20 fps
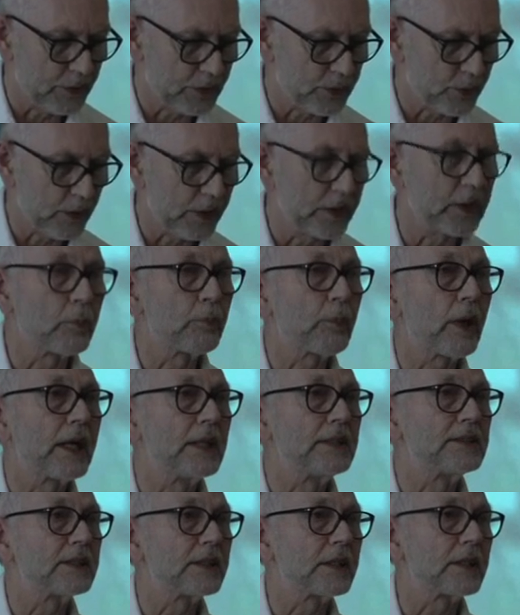between a
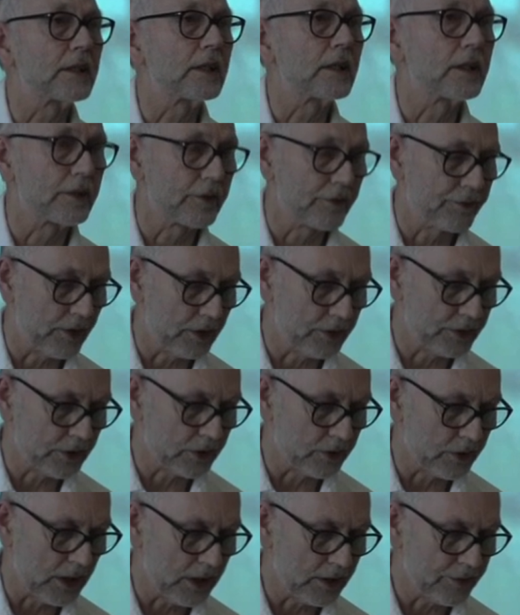painting and a
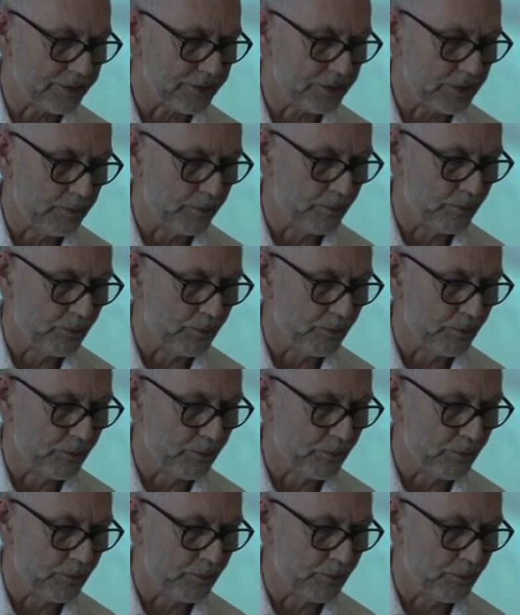photograph.